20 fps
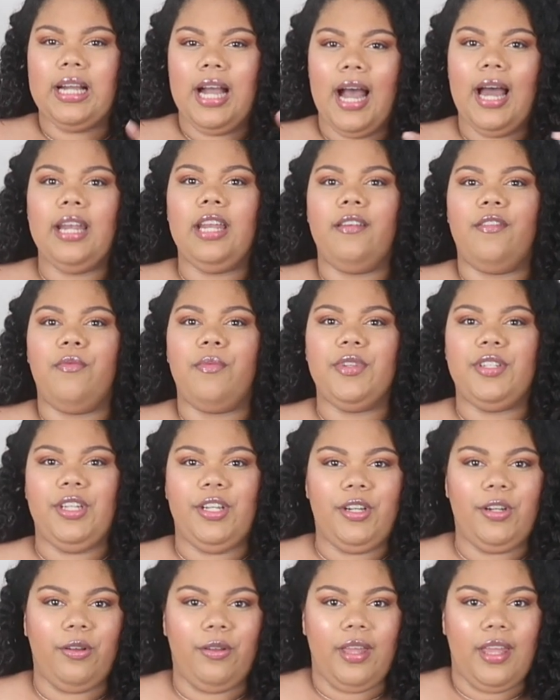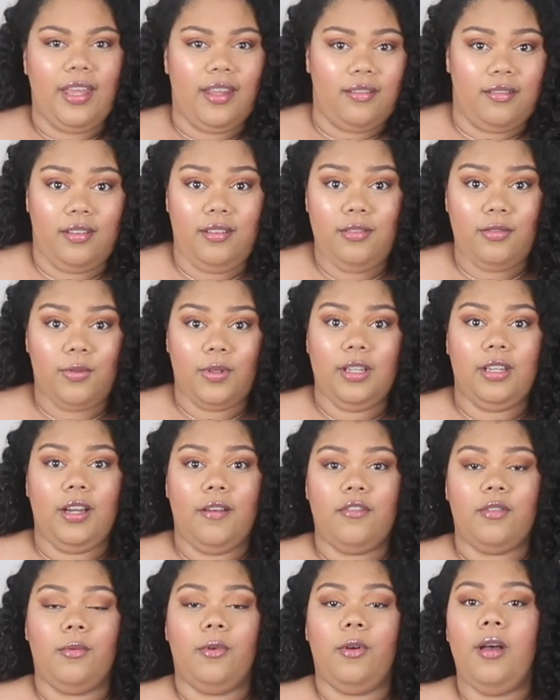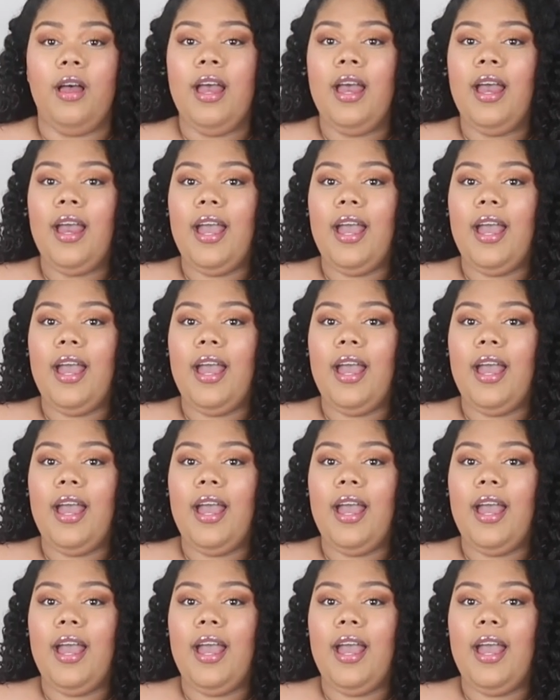kind of a material, and it is really comfortable.